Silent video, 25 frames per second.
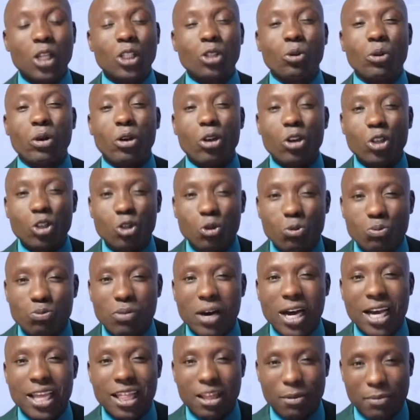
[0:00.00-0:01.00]
So we're going to
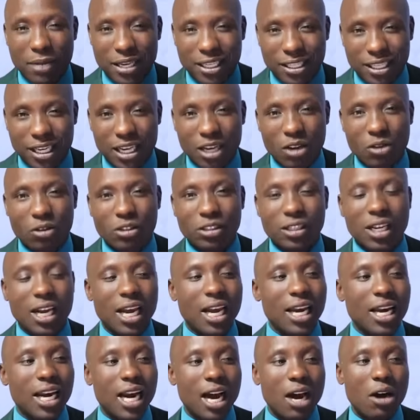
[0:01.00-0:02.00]
buy the materials,
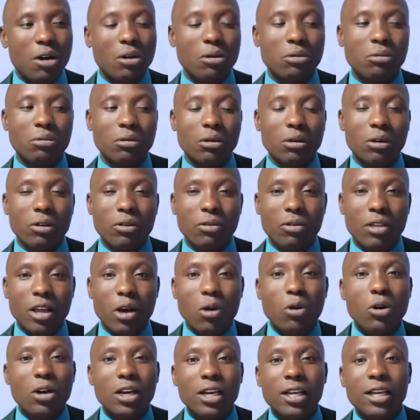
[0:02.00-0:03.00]
and now
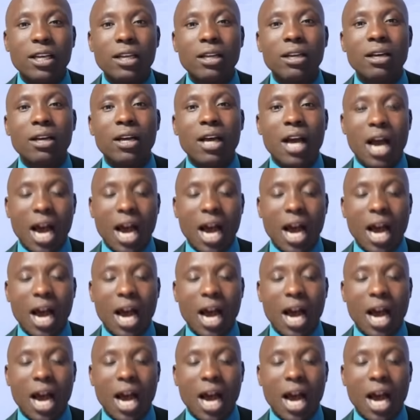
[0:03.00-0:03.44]
the only,